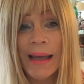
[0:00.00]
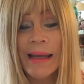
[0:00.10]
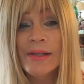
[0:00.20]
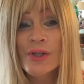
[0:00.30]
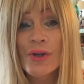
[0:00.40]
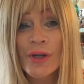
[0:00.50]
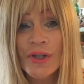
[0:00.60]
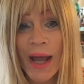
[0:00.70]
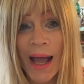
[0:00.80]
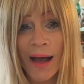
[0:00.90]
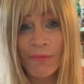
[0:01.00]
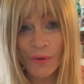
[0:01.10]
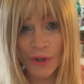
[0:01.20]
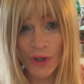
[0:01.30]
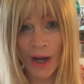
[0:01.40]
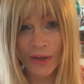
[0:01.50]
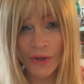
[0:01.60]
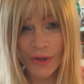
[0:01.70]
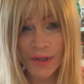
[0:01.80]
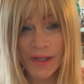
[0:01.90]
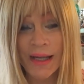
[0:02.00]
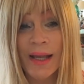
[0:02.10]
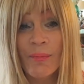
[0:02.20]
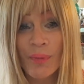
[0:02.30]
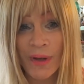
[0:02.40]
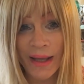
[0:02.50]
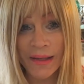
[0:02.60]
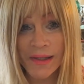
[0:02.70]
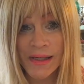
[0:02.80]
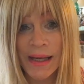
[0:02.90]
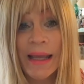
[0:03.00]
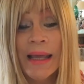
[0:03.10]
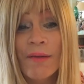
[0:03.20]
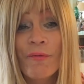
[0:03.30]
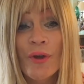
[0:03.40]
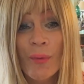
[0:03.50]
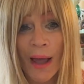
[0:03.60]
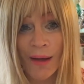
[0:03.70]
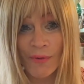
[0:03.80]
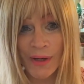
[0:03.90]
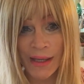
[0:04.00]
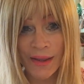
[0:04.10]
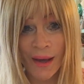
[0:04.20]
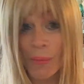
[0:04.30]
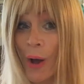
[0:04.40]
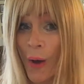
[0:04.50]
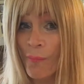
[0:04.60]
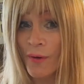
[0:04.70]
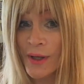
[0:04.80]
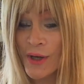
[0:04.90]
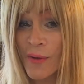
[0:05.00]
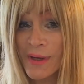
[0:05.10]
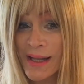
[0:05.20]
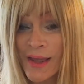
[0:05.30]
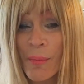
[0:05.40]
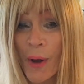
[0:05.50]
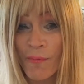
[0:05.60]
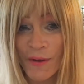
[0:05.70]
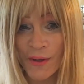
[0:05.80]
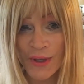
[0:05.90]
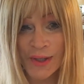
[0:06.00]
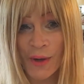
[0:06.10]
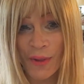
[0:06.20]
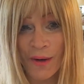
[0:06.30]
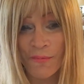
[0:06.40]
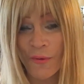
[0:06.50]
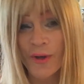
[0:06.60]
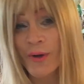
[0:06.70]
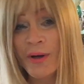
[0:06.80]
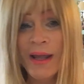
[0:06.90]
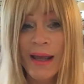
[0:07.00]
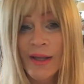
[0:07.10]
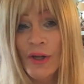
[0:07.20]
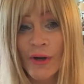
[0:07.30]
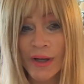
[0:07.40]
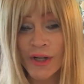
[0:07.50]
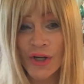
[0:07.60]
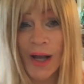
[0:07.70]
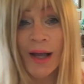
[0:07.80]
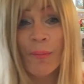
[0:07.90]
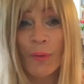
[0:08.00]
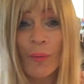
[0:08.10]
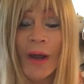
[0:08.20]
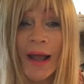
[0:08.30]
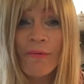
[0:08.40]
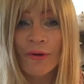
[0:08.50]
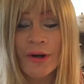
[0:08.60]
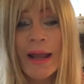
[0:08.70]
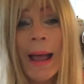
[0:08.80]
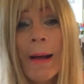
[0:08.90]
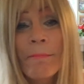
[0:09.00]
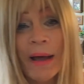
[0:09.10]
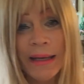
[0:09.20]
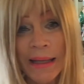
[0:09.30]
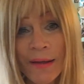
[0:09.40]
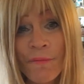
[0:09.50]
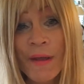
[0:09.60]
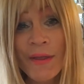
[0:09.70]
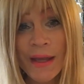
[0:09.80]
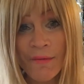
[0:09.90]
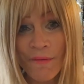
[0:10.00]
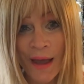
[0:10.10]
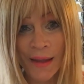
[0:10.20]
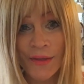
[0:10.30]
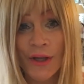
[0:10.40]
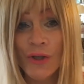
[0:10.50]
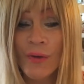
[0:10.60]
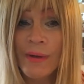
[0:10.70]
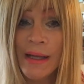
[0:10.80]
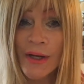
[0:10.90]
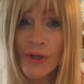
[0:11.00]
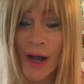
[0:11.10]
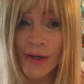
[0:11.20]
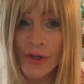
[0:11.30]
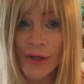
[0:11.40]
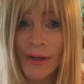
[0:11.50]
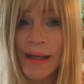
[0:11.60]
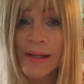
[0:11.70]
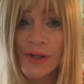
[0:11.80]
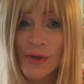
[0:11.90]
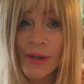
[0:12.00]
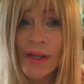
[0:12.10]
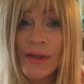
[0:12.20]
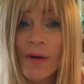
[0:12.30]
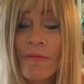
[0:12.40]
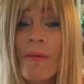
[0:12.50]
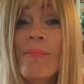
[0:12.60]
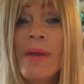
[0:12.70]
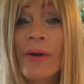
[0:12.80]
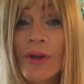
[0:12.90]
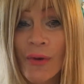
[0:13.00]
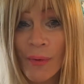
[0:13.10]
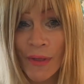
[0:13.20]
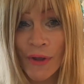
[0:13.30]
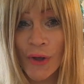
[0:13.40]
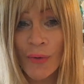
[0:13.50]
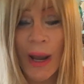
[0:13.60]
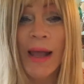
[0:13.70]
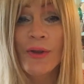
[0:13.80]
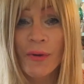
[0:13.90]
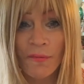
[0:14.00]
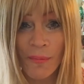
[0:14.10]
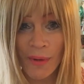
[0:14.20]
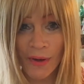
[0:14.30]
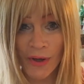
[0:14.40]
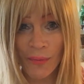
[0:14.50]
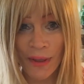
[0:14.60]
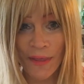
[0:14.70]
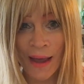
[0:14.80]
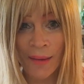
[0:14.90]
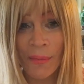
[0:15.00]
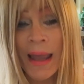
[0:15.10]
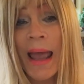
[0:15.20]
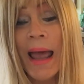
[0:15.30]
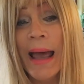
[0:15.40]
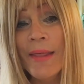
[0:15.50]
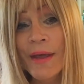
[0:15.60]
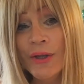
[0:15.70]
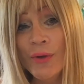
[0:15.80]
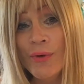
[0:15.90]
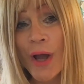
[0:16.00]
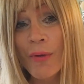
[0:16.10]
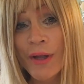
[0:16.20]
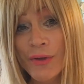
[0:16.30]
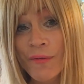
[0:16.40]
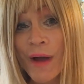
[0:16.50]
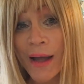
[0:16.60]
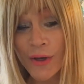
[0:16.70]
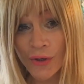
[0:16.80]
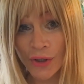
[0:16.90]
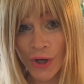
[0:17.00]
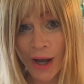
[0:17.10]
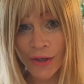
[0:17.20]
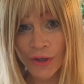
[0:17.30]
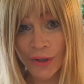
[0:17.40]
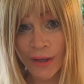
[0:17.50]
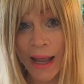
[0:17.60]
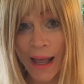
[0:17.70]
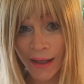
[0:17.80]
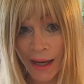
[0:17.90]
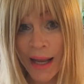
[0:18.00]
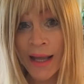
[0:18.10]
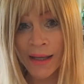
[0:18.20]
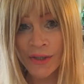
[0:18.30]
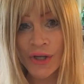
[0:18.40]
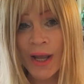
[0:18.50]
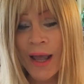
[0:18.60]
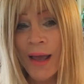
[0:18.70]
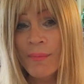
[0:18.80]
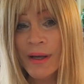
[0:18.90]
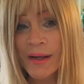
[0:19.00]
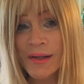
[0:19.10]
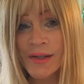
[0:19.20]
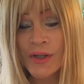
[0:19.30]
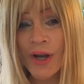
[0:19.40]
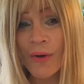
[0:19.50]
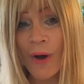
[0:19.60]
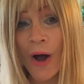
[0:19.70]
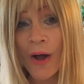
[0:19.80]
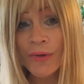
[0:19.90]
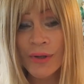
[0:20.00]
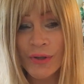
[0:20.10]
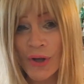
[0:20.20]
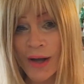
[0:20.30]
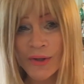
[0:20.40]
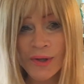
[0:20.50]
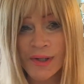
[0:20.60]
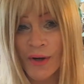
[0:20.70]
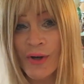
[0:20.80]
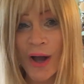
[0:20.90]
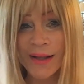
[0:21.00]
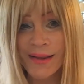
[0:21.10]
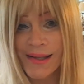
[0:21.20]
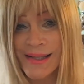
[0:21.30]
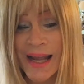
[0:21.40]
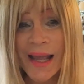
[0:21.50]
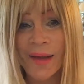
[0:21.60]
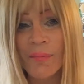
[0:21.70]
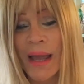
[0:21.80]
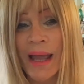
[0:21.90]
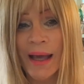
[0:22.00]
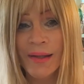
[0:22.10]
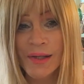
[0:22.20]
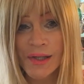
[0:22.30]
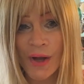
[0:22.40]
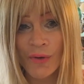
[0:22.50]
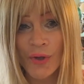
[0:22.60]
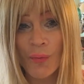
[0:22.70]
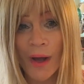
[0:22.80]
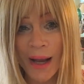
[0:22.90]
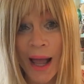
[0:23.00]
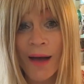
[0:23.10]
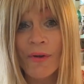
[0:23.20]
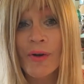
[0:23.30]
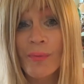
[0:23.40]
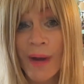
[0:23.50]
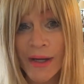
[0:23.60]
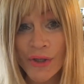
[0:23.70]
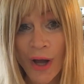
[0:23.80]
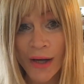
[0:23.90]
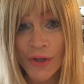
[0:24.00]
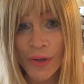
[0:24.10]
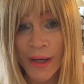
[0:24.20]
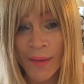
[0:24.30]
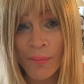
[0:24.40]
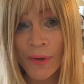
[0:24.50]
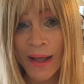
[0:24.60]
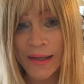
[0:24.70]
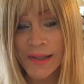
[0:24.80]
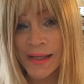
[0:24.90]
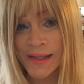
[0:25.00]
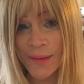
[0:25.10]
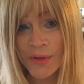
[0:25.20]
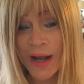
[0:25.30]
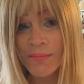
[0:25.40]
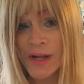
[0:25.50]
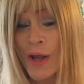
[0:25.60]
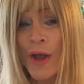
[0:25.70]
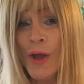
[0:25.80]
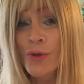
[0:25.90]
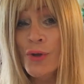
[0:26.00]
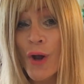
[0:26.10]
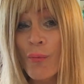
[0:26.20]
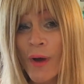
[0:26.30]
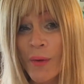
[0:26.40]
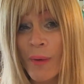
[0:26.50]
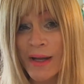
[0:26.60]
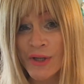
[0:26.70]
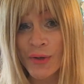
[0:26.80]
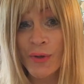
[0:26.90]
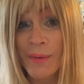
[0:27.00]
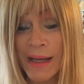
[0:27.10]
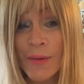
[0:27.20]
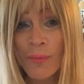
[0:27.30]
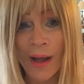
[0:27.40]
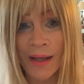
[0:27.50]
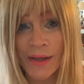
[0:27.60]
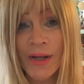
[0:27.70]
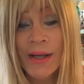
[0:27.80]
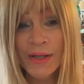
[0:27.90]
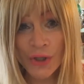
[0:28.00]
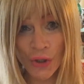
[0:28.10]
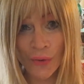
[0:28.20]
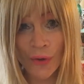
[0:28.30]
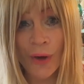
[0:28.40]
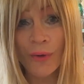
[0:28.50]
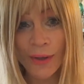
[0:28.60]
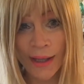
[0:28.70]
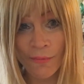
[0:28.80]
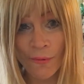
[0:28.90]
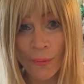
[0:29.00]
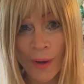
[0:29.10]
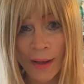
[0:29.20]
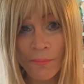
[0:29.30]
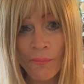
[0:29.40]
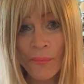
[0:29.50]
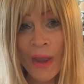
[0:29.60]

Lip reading: it's good to have good doctors in place if you ever need them. Hopefully you don't need them. Hopefully you just go there for your yearly checkup or whatever. But if in the event that you need a doctor, it's good that they're familiar with you and you're familiar with them, and that you know that you've got a good doctor at hand. Because, you know, all doctors are not the same, and so you want to have a great doctor in place. And sometimes you don't want to wait till you need one to go looking for one.